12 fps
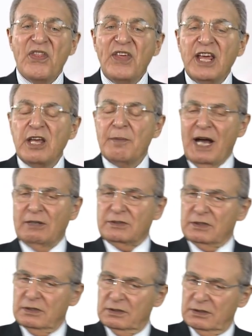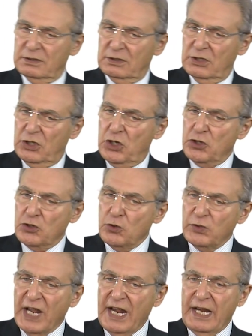Think about
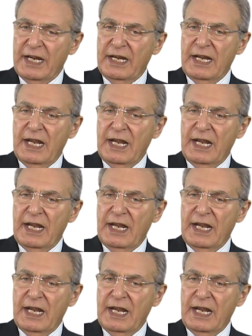today,